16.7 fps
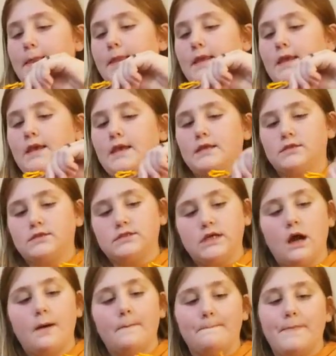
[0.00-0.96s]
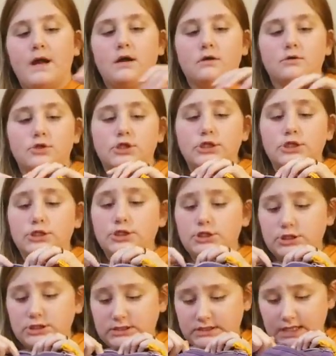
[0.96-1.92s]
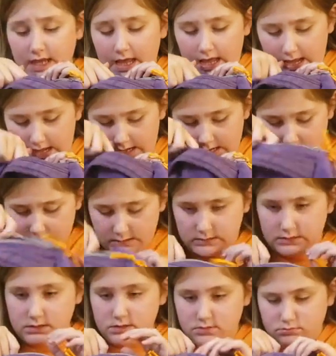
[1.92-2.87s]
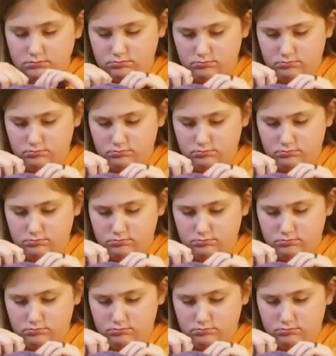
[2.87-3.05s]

the top pouch just has